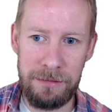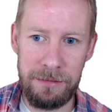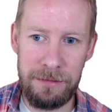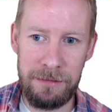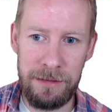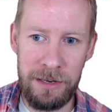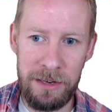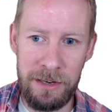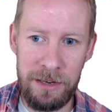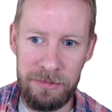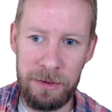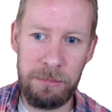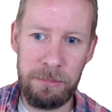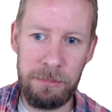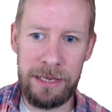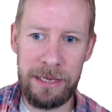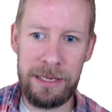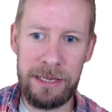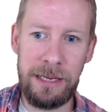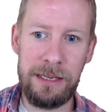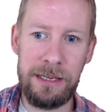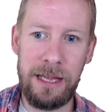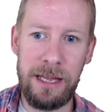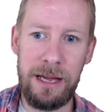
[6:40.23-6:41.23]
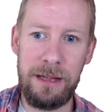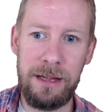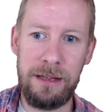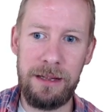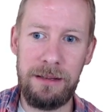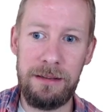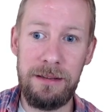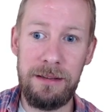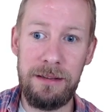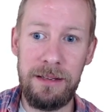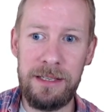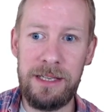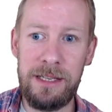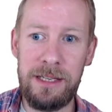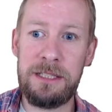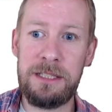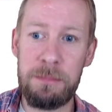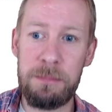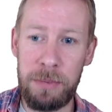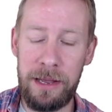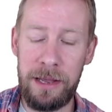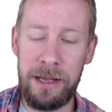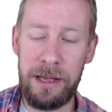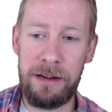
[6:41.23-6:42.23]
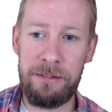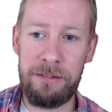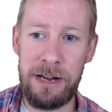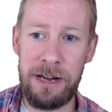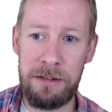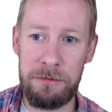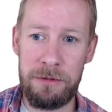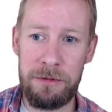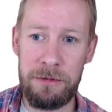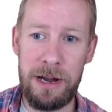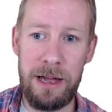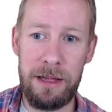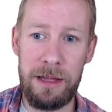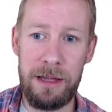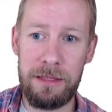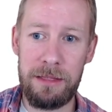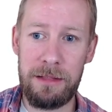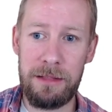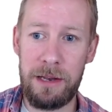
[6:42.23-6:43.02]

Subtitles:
And if I'm lacking that, you need to play around Wrath.